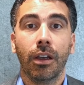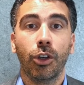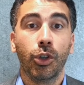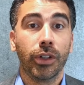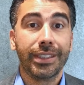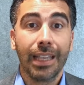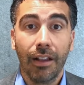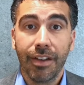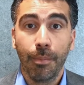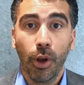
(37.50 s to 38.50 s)
You were
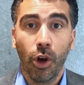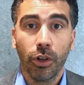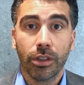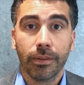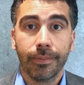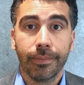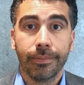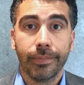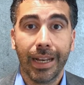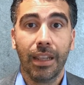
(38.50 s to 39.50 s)
self-employed,
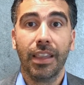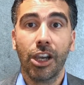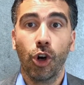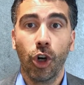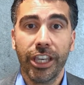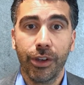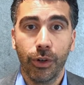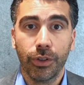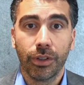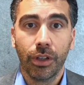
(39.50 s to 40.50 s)
and in the early
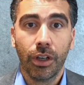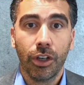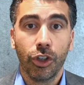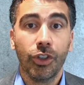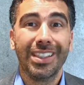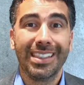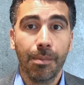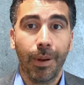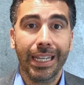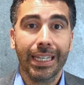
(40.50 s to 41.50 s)
years, you
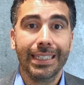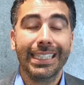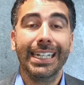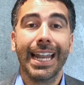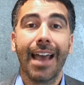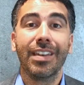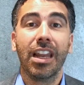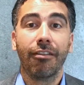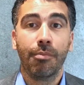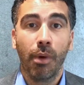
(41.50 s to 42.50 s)
simply didn't have
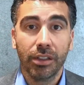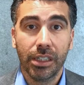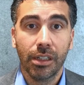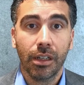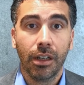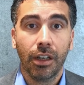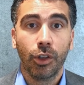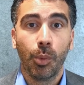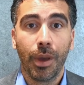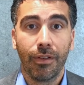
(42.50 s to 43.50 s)
enough money
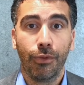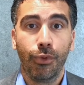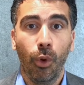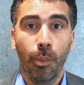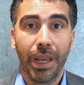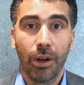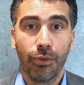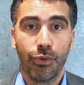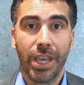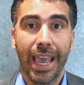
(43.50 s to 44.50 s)
to pay the full Pillar
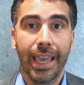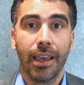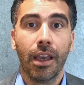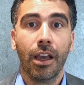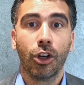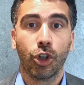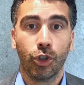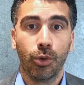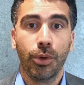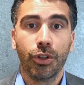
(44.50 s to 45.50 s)
3a
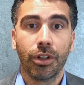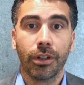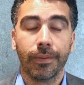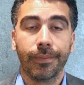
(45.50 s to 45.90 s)
contribution.